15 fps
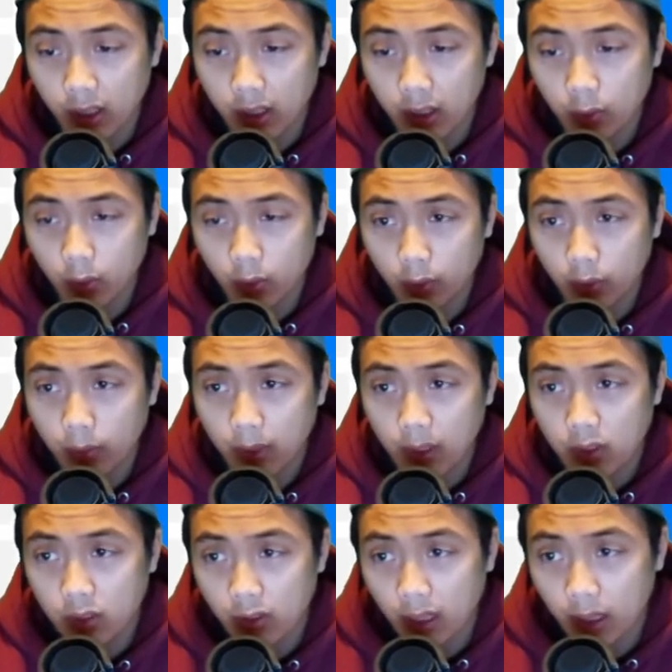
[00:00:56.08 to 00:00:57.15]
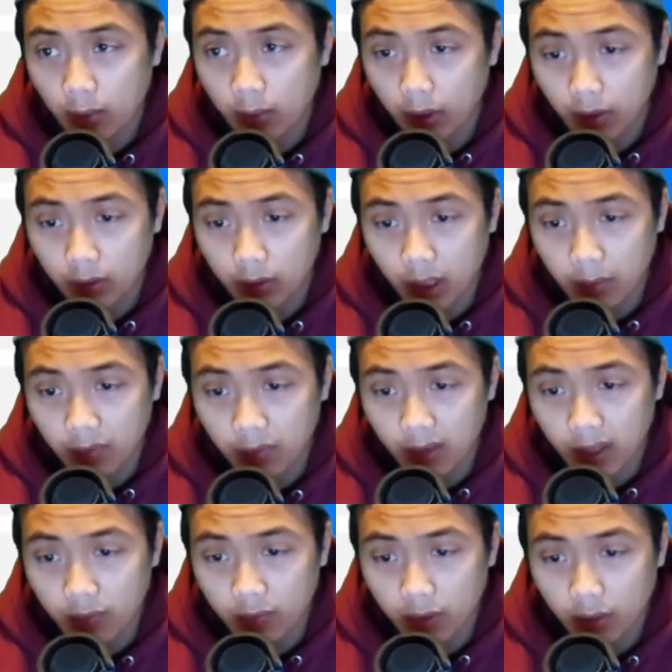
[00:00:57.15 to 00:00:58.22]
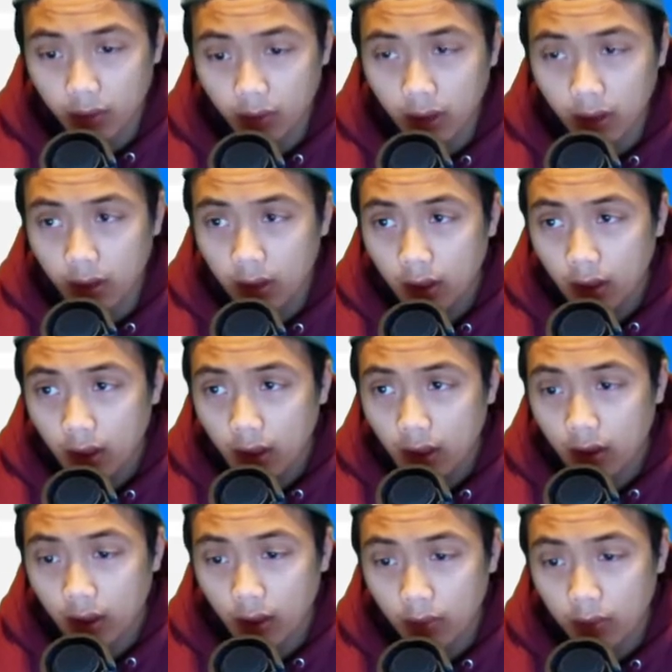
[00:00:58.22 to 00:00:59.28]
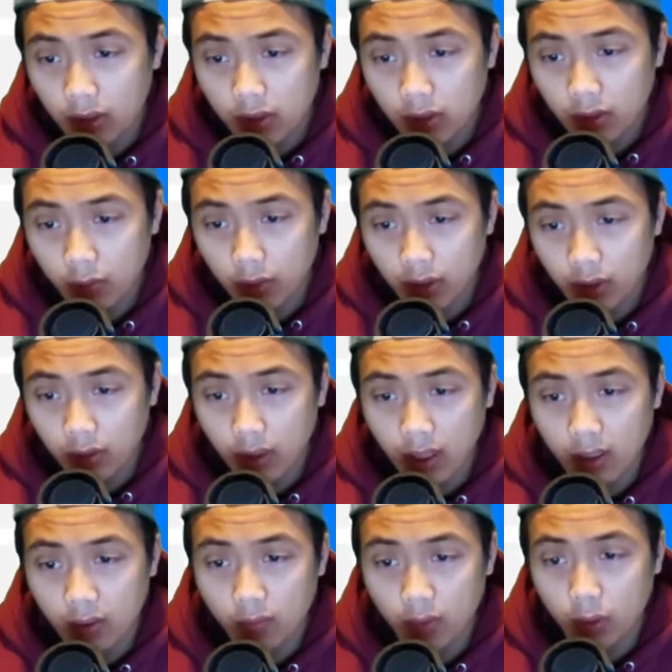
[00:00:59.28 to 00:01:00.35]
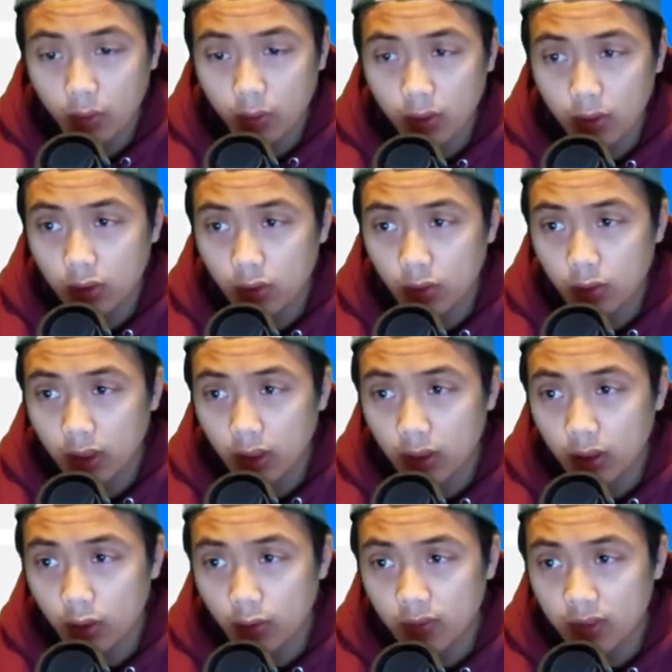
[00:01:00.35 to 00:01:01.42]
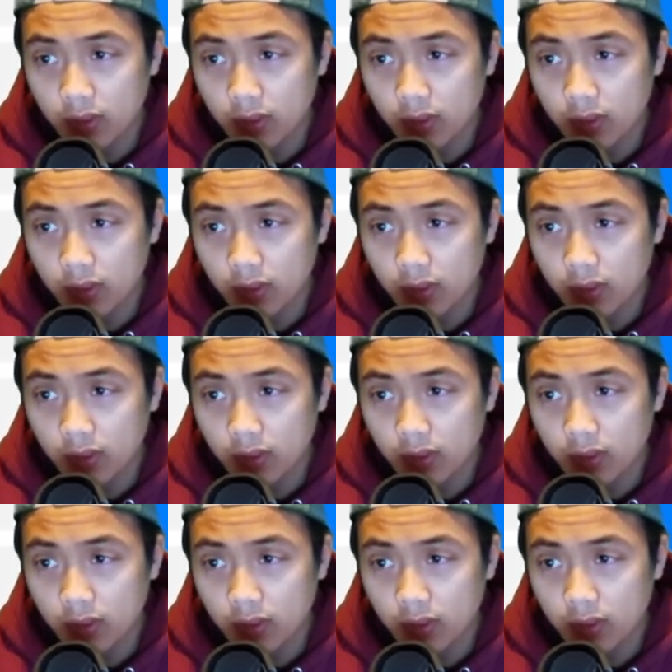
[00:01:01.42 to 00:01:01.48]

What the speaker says: where we mentioned that. But on top of that, if you don't like that reason, we do have 0-2 in the UFC